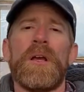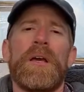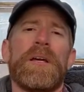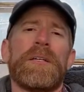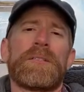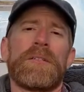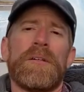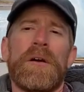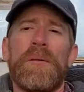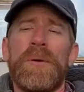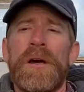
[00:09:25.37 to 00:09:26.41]

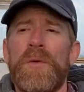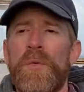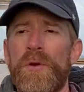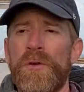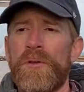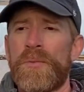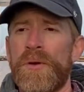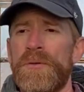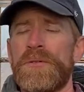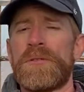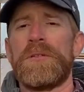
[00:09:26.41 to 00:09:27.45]
about where their
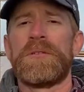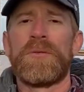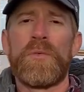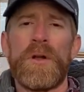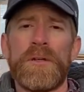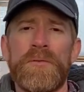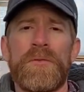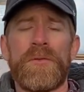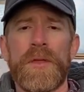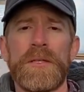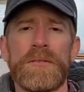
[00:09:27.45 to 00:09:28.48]
produce is and what
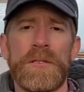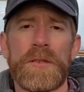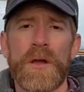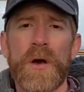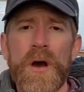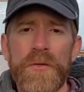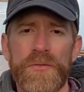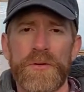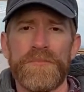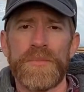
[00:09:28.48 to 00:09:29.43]
different things that they offer.